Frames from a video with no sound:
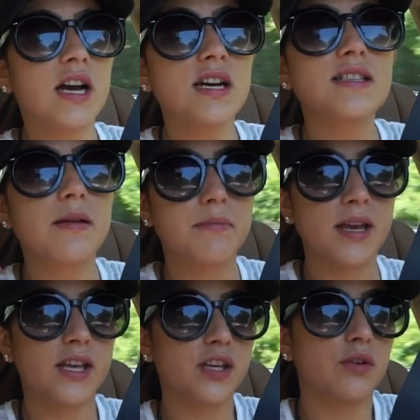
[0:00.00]
does
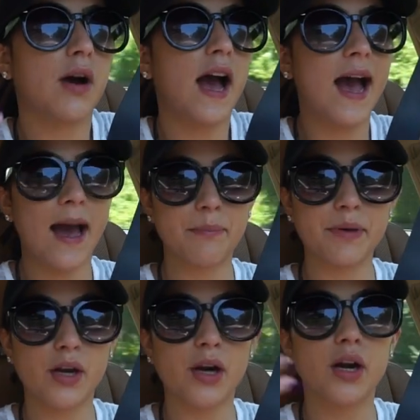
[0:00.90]
make you a
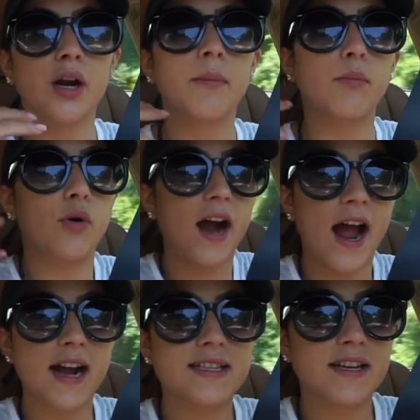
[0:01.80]
happier, more
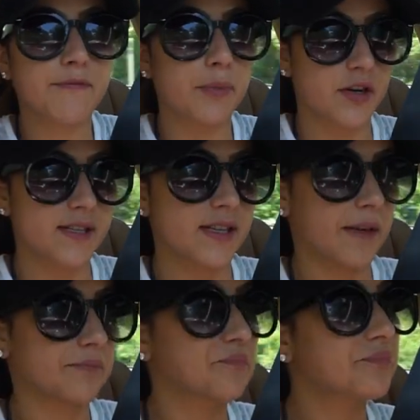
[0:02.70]
active
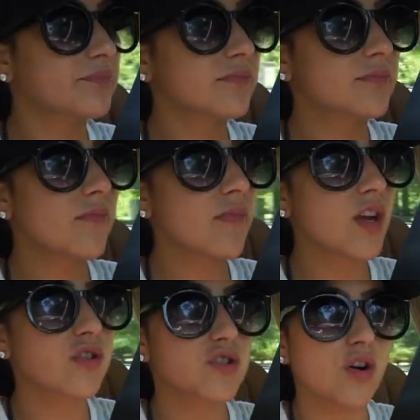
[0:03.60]
person.
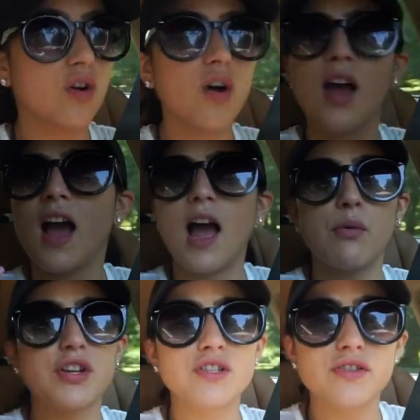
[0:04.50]
So I
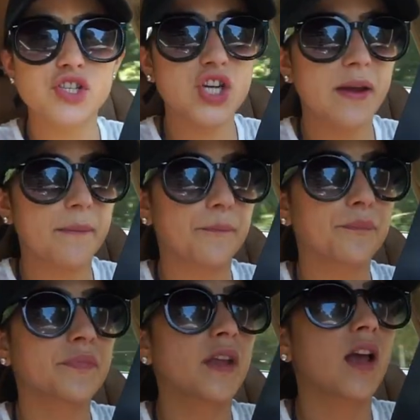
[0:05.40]
went to the gym.
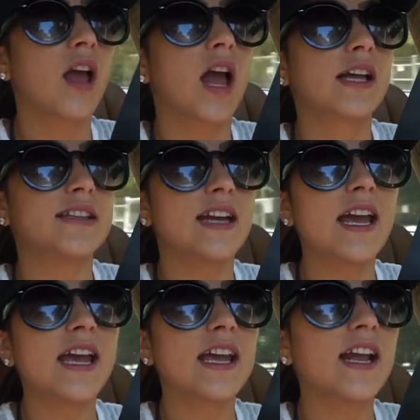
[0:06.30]

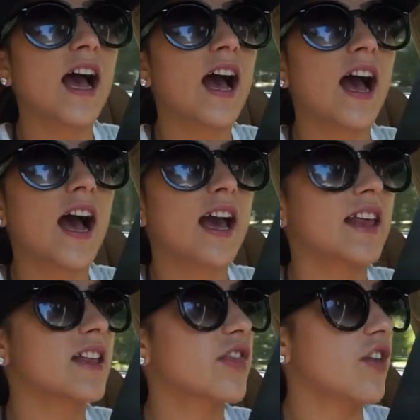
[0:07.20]
Then
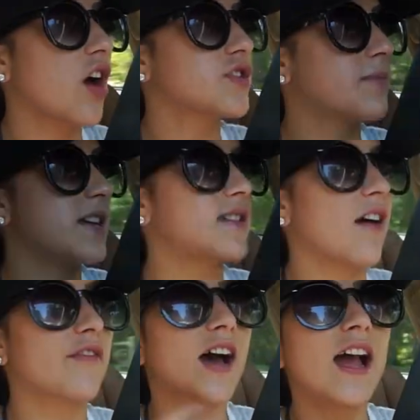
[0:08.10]
I thought to
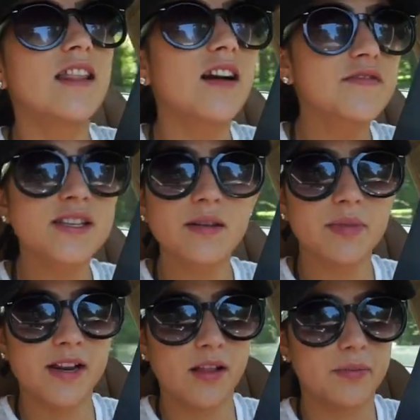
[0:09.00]
myself, I love seeing
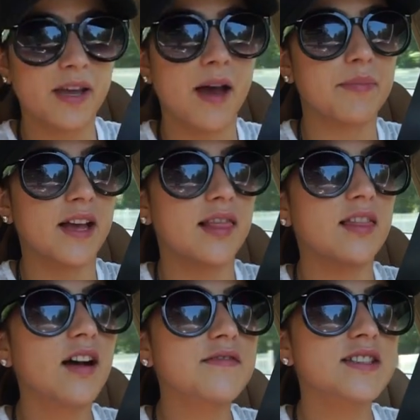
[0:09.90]
Penelope happy. I
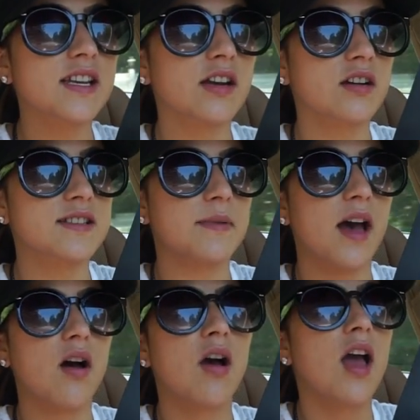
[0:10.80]
love seeing her
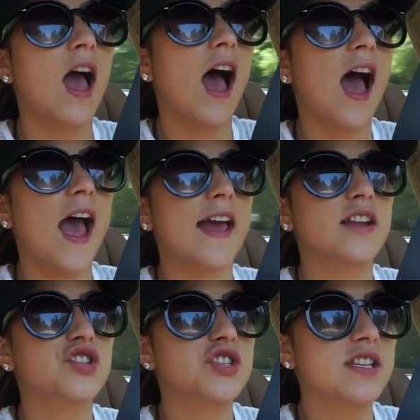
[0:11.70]
smile.
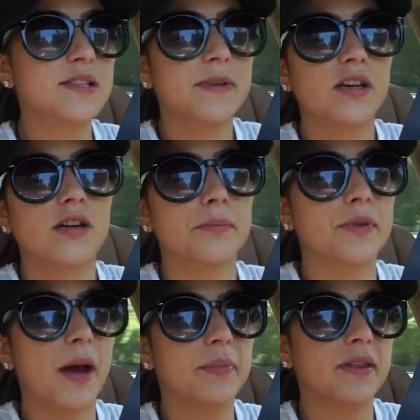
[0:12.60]
And she's been
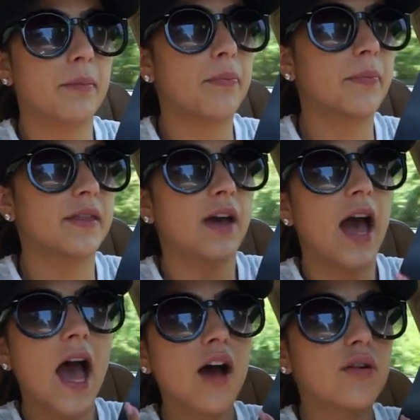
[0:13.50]
cooped up in the
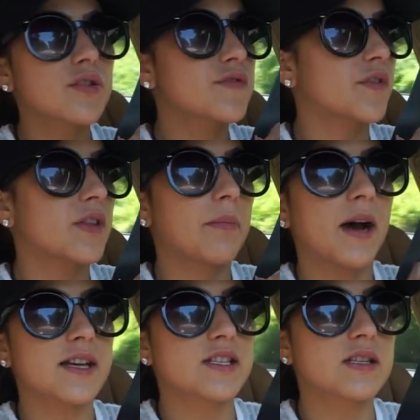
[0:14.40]
house for the
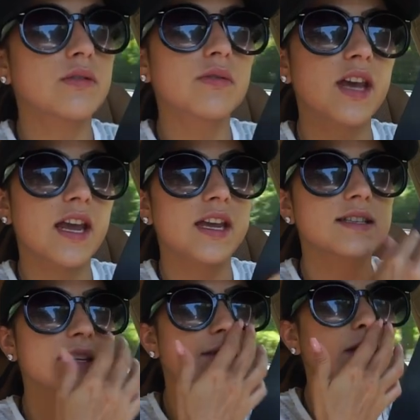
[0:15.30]
past 2
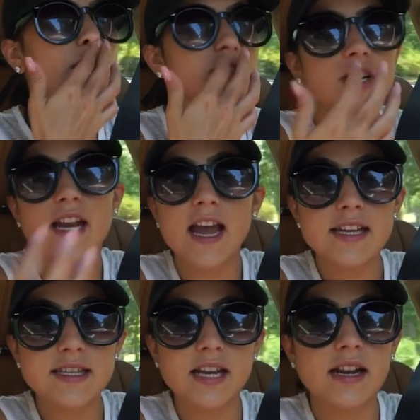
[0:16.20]
days, even though she
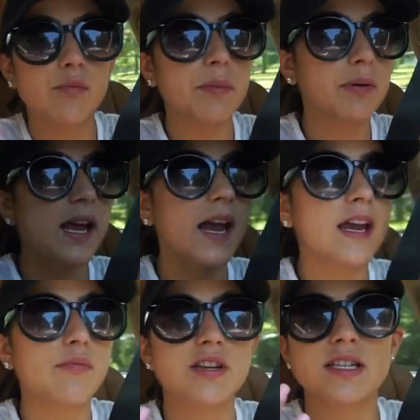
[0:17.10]
likes it and we play
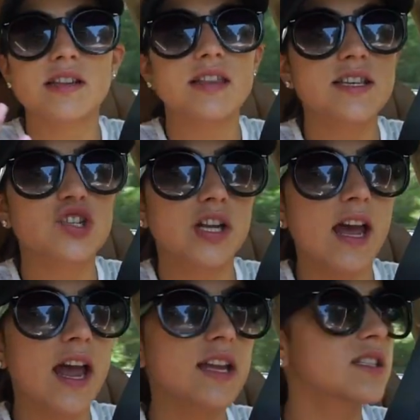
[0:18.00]
and we did things she
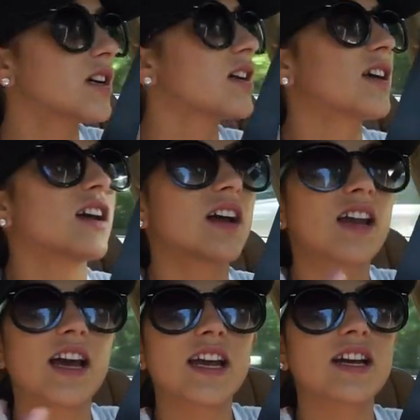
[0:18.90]
liked.
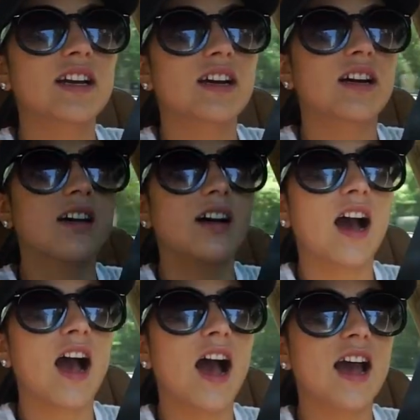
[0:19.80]
Like,
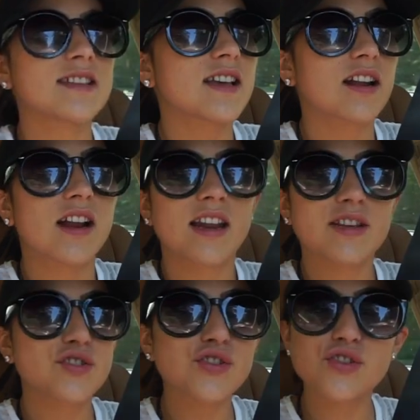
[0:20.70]
I said,
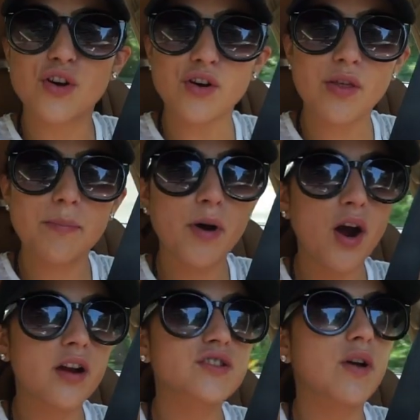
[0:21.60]
let's just go to the
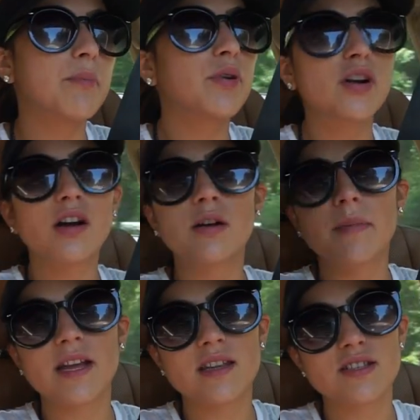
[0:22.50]
park. So I put on her
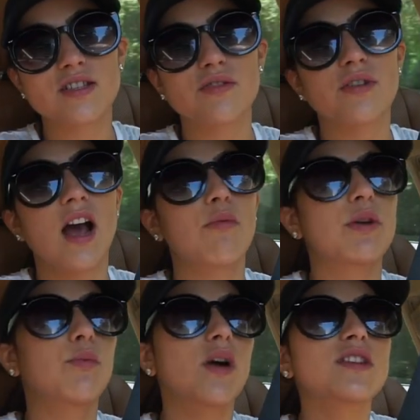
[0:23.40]
bathing suit and
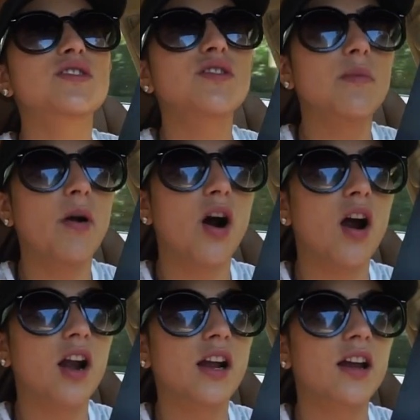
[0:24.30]
we went to the
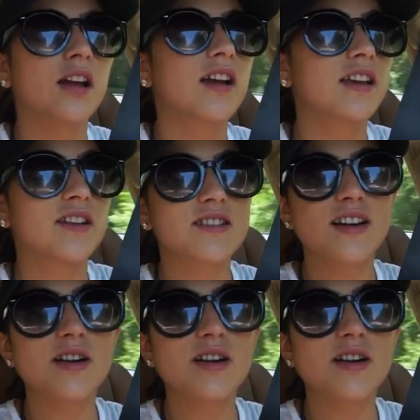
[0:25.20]
park. Here's a